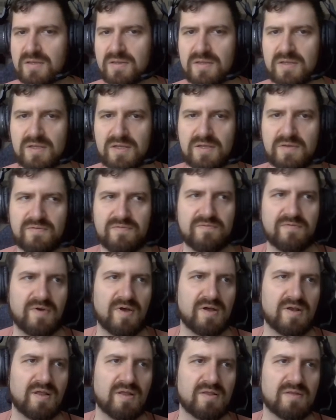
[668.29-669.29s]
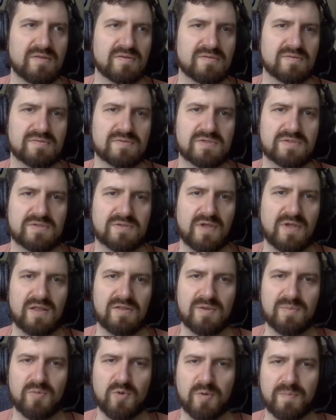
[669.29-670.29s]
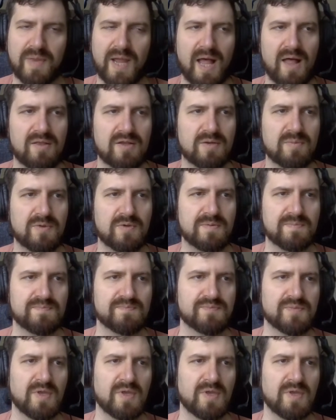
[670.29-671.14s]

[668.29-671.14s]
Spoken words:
the font slightly more palatable.